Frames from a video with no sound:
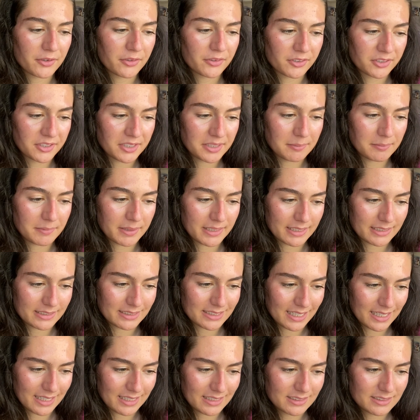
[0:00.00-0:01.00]
30-minute
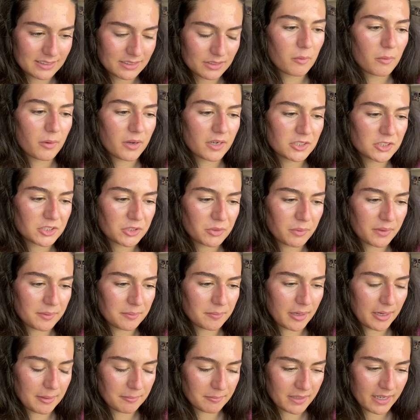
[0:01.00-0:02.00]
test,
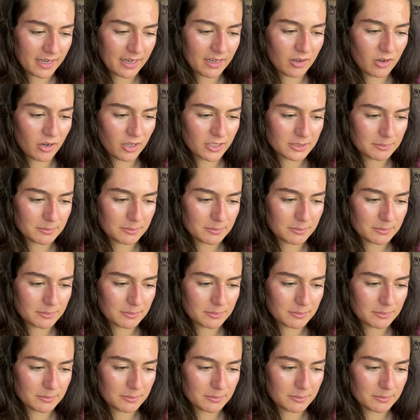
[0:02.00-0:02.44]
101 MCAT cars